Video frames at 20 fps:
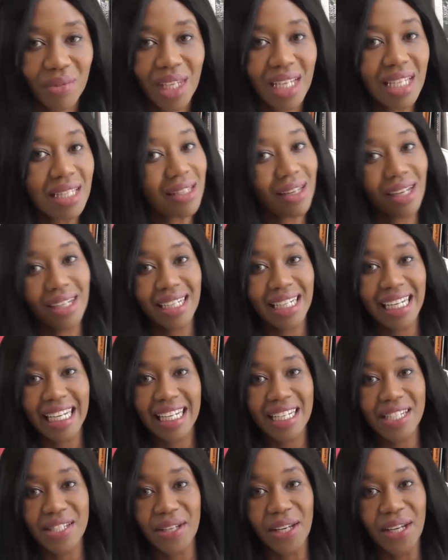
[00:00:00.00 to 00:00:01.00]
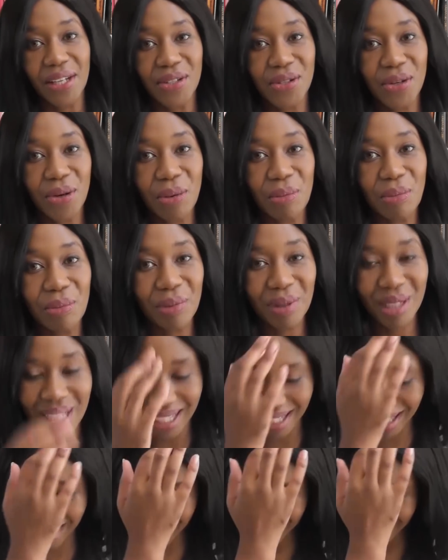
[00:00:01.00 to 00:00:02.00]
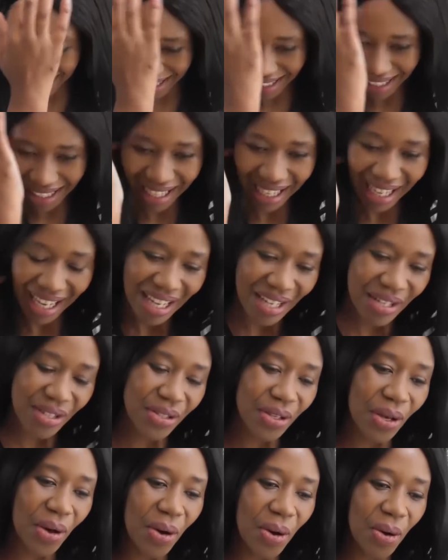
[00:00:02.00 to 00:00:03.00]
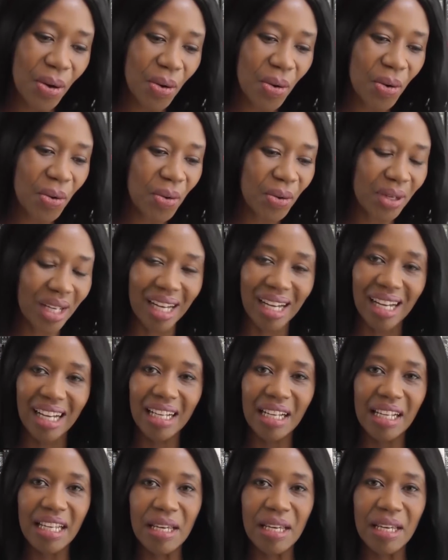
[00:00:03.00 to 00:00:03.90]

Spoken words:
he's not going to get a second term. So, yeah,